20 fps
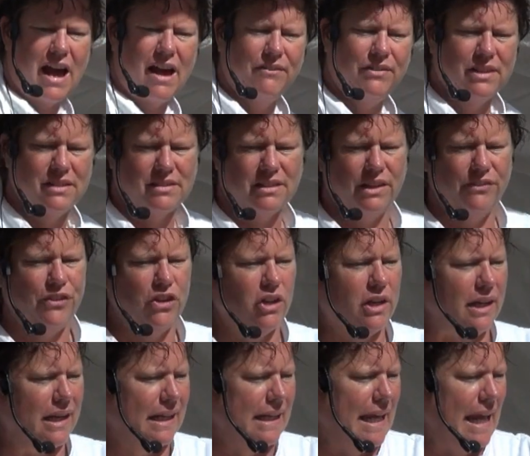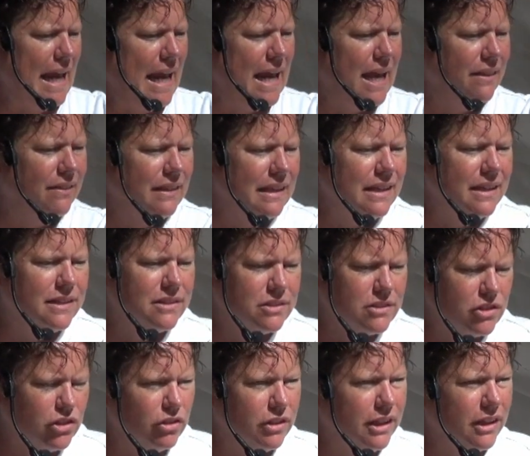obviously, if you're going to can these,
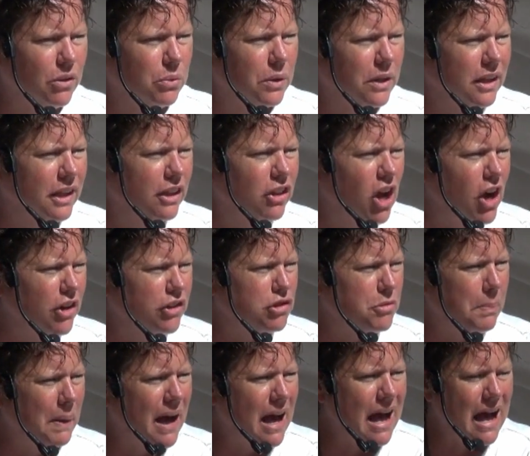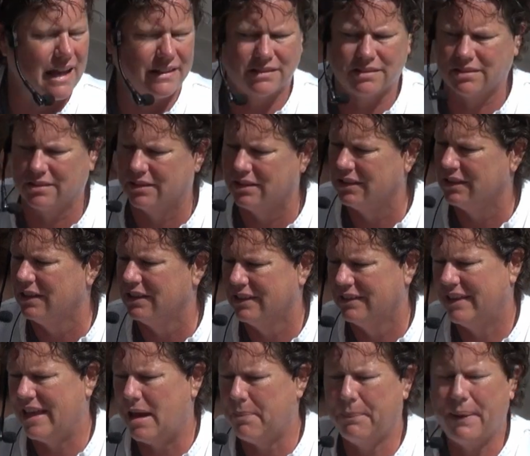you need a really large pot.
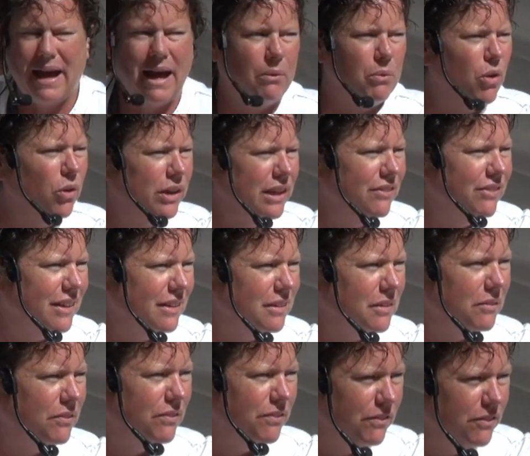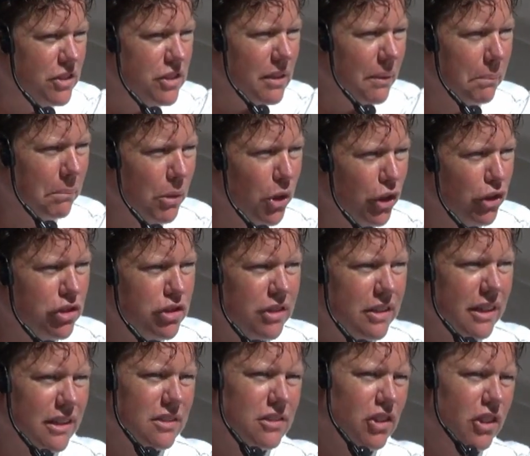That pot won't even submerge
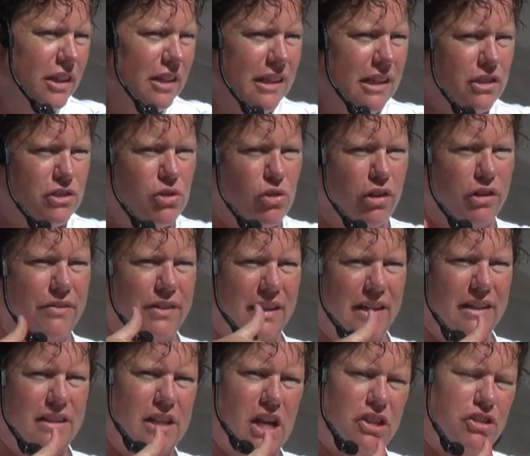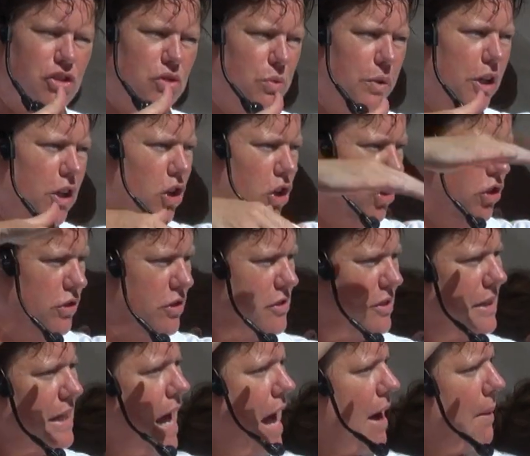this, so you need sort of an industrial
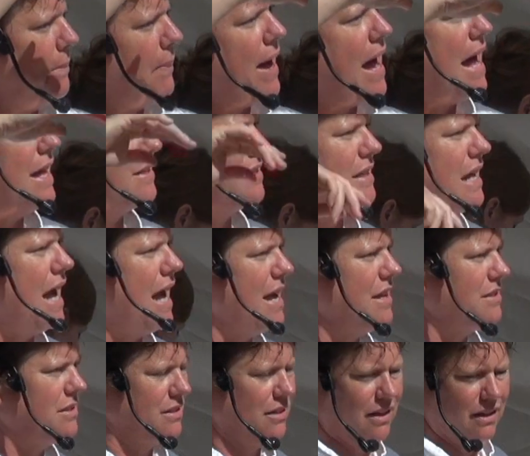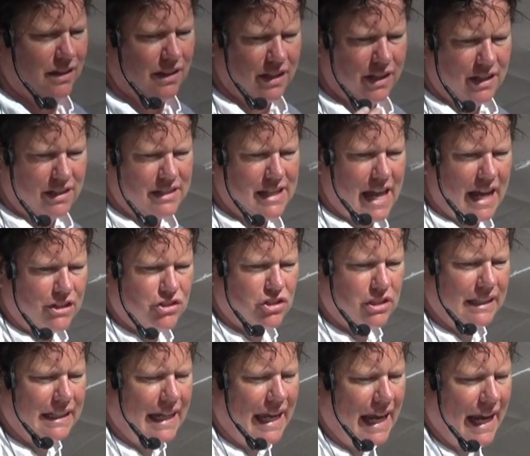stock pot size to
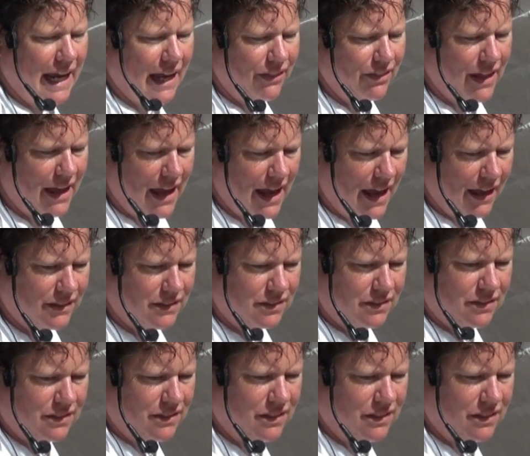actually can that.